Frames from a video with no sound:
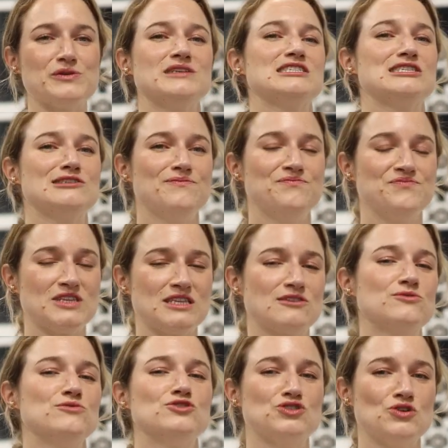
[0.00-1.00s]
It's
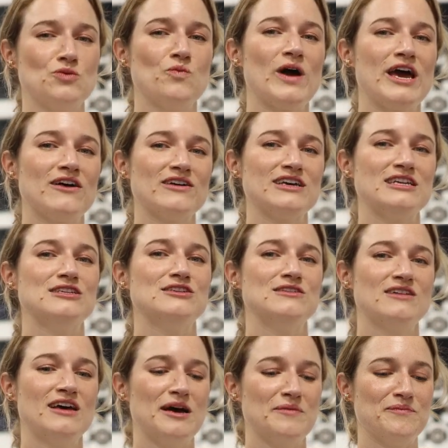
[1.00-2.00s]
called John Whale
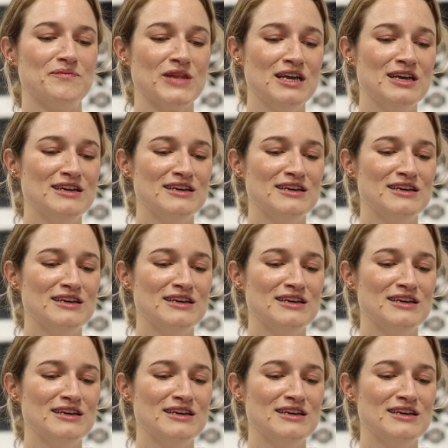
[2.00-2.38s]
and